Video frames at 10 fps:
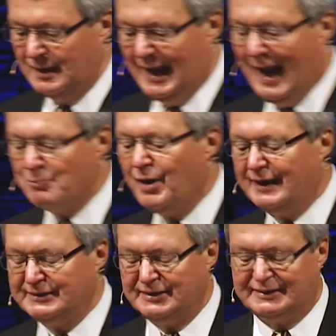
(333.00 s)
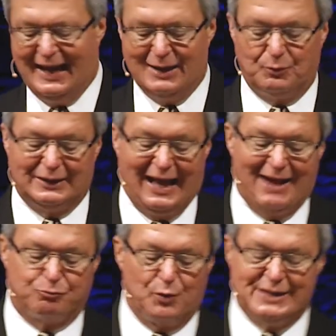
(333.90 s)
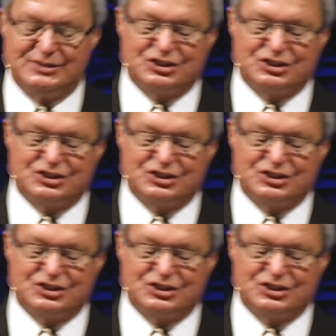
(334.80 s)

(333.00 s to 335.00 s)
I'm ready to date when I have written